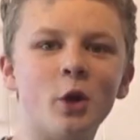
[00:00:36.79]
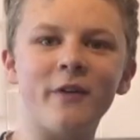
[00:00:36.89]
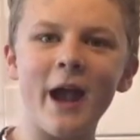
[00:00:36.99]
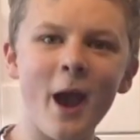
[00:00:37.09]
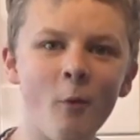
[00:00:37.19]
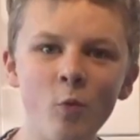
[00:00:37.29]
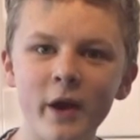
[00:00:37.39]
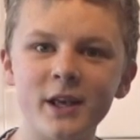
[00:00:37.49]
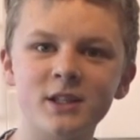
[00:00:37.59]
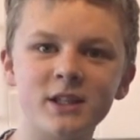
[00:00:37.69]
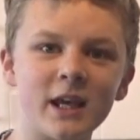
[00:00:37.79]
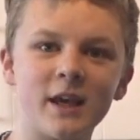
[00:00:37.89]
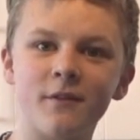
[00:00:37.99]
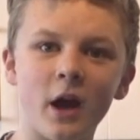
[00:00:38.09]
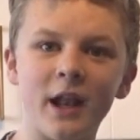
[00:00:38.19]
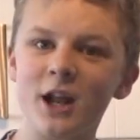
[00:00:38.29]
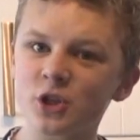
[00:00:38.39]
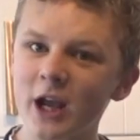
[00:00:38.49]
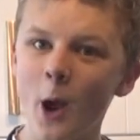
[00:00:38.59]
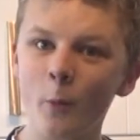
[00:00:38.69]
with a hand whisk,
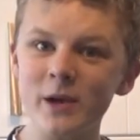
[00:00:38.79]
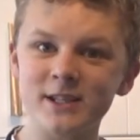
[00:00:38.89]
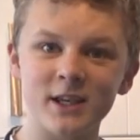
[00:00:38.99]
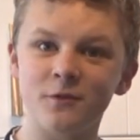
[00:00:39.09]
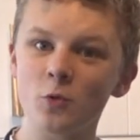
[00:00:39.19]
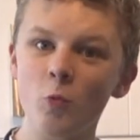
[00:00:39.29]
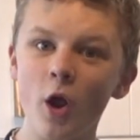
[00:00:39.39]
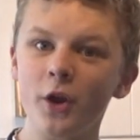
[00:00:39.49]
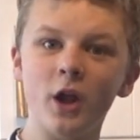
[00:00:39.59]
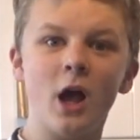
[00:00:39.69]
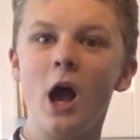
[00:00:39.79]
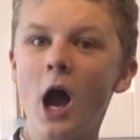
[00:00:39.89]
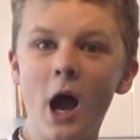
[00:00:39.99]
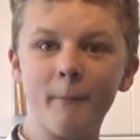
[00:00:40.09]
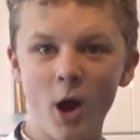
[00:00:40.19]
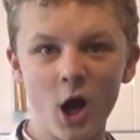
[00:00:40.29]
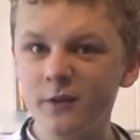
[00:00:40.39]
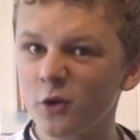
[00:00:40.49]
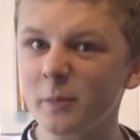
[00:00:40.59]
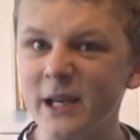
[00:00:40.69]
electric hand whisk if you want.
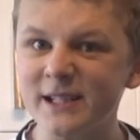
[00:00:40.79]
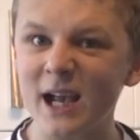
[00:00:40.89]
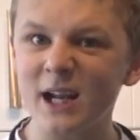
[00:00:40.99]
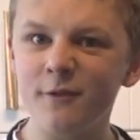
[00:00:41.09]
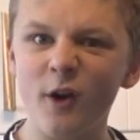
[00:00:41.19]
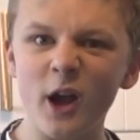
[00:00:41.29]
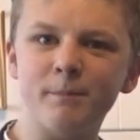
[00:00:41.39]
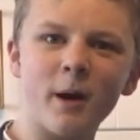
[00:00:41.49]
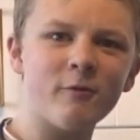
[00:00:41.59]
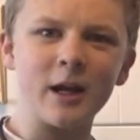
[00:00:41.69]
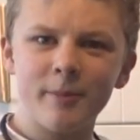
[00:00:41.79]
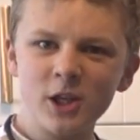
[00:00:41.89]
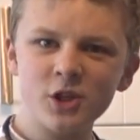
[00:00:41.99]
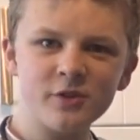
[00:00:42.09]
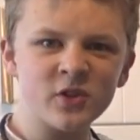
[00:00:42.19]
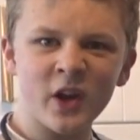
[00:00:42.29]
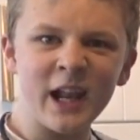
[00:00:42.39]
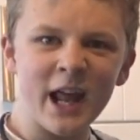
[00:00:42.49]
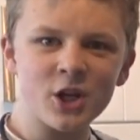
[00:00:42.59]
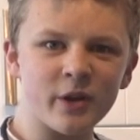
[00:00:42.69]
Either will be exactly fine, but I recommend using something
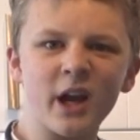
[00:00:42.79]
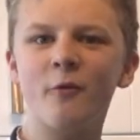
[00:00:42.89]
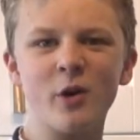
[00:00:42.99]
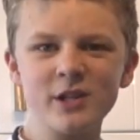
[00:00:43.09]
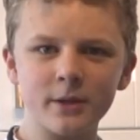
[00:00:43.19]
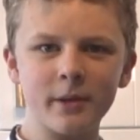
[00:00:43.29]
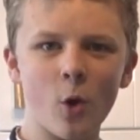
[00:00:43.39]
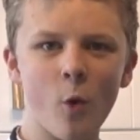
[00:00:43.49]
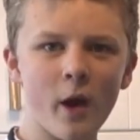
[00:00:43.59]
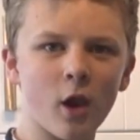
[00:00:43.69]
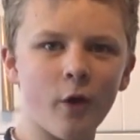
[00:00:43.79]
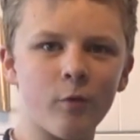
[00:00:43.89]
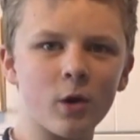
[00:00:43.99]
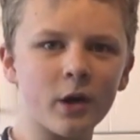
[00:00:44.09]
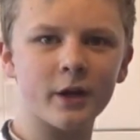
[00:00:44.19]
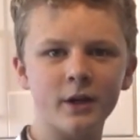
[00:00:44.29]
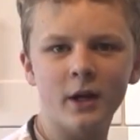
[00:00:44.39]
electric, otherwise it's going to be quite a lot of work.